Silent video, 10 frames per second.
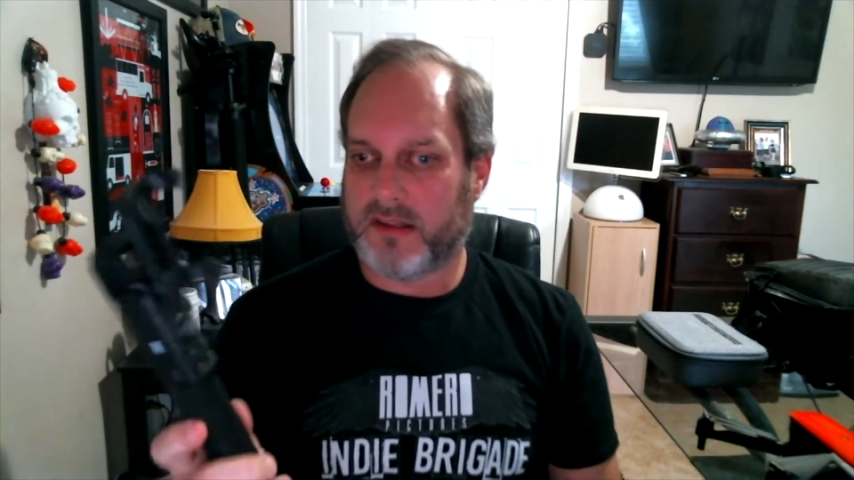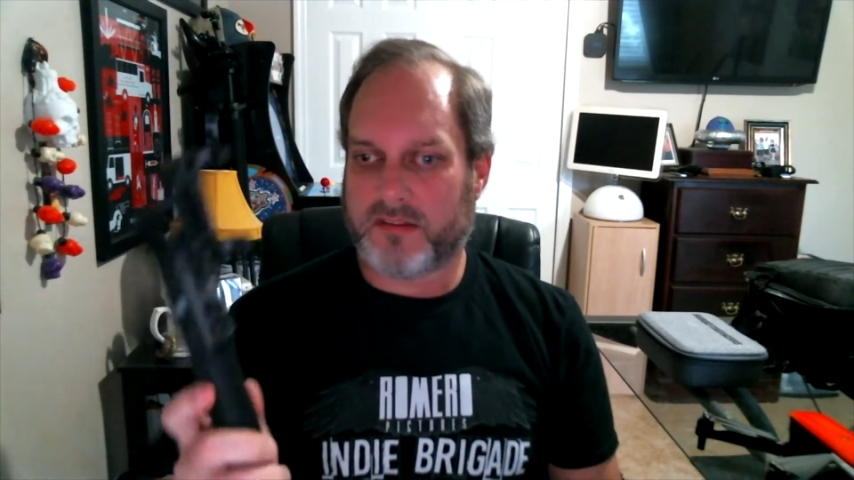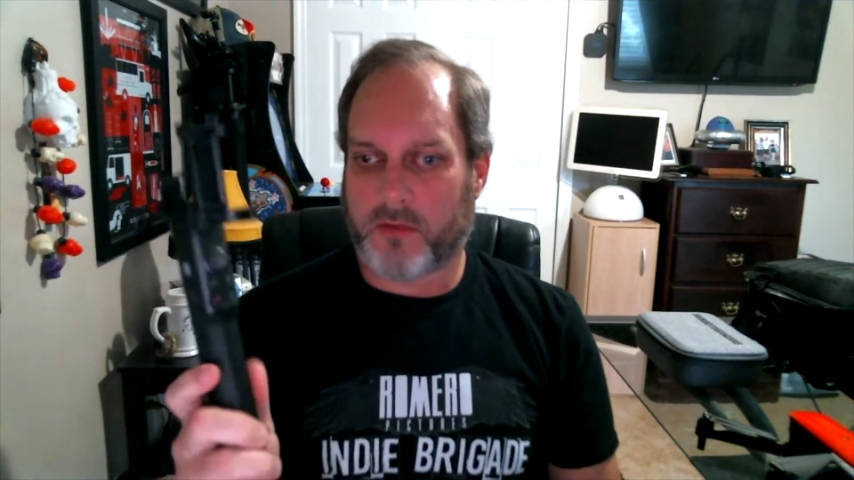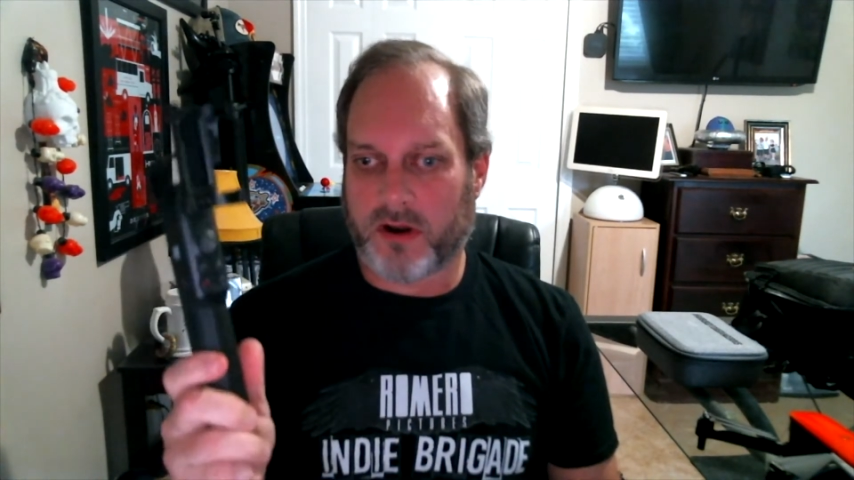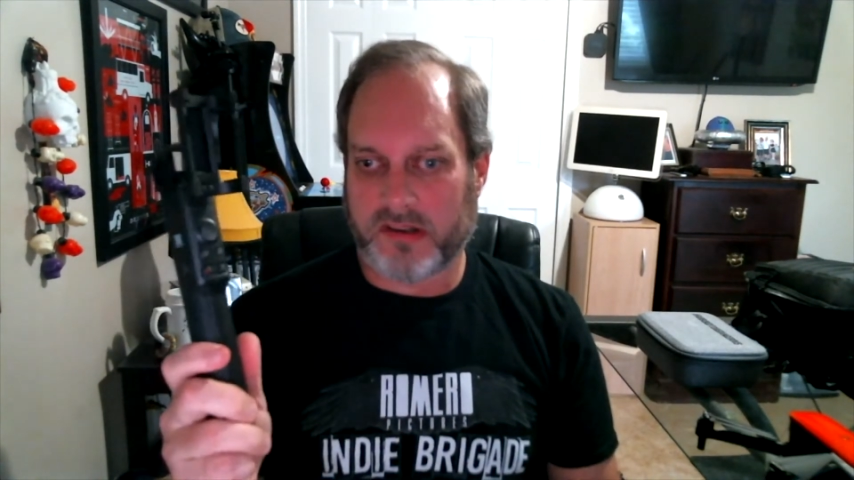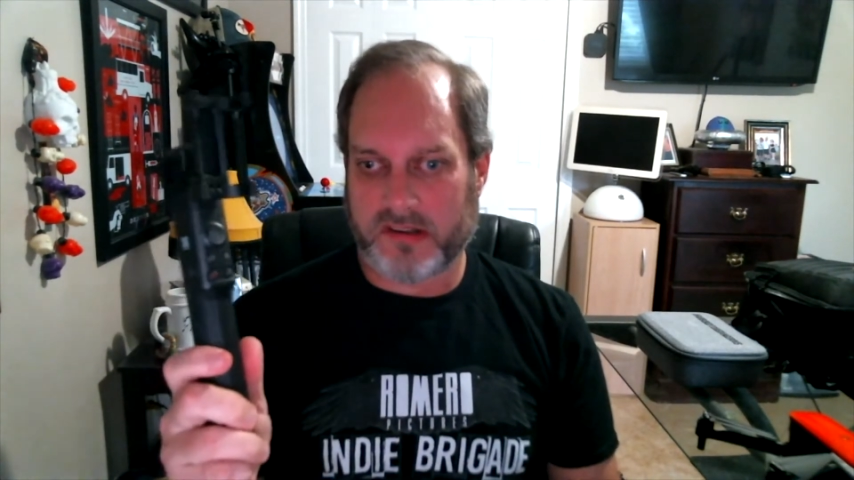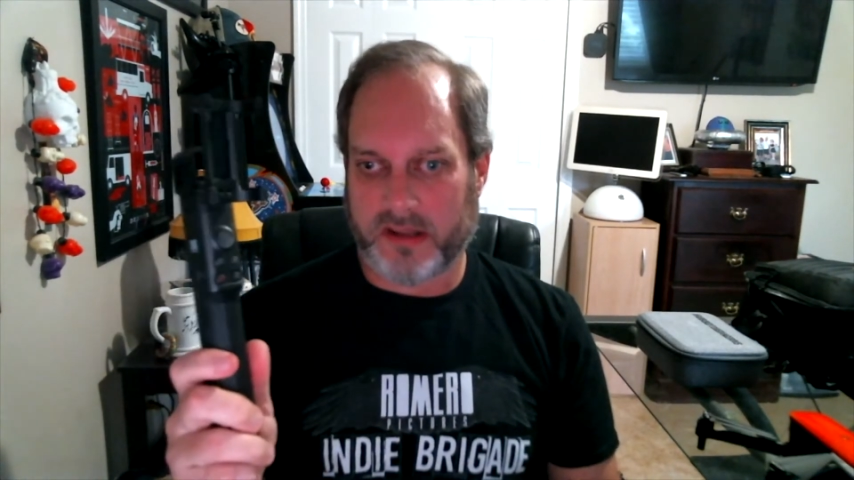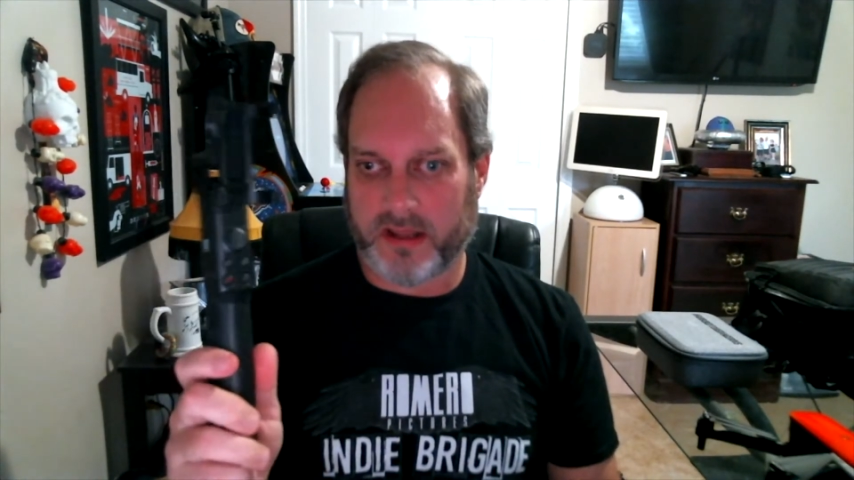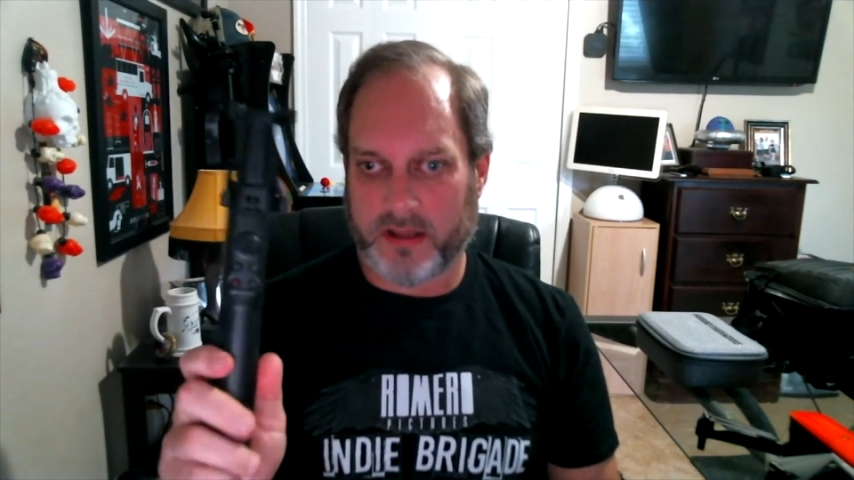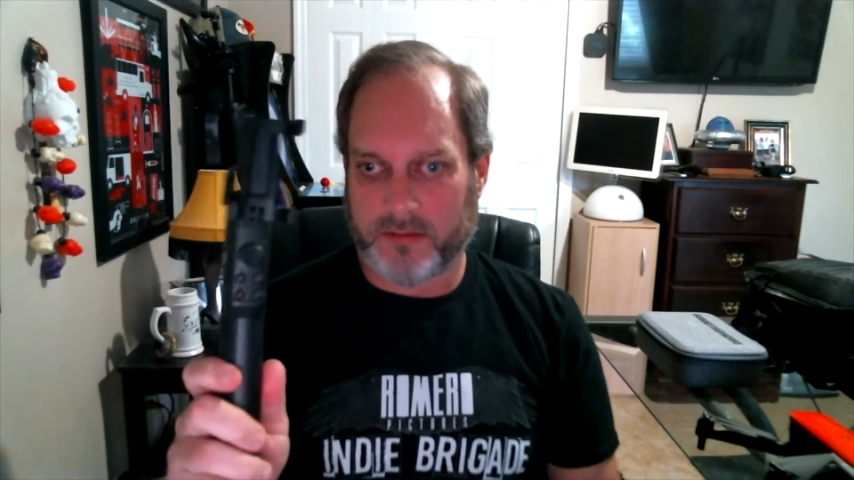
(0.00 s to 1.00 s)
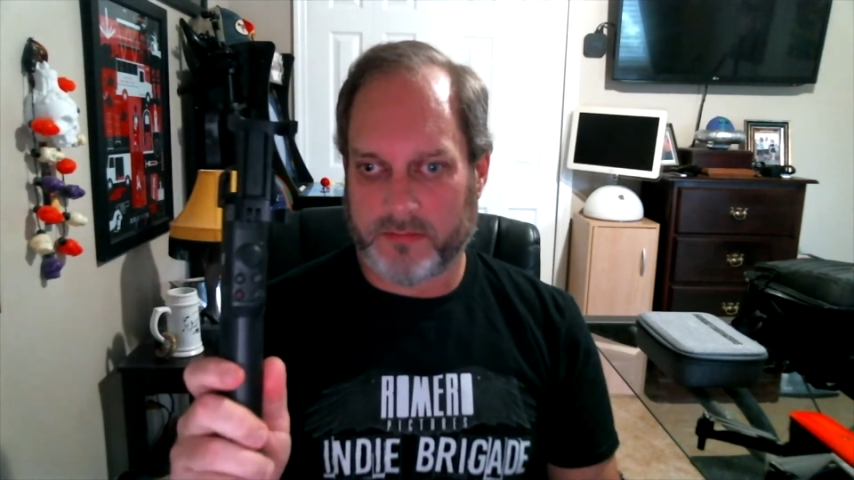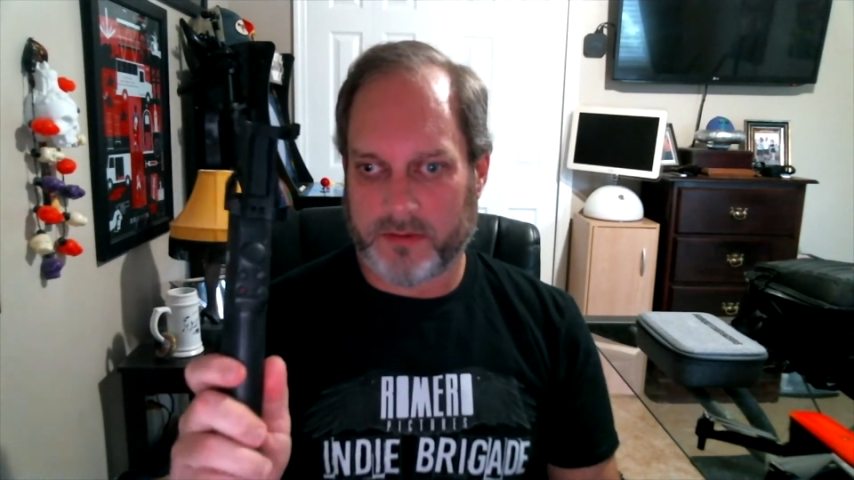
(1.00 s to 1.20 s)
a smart stick.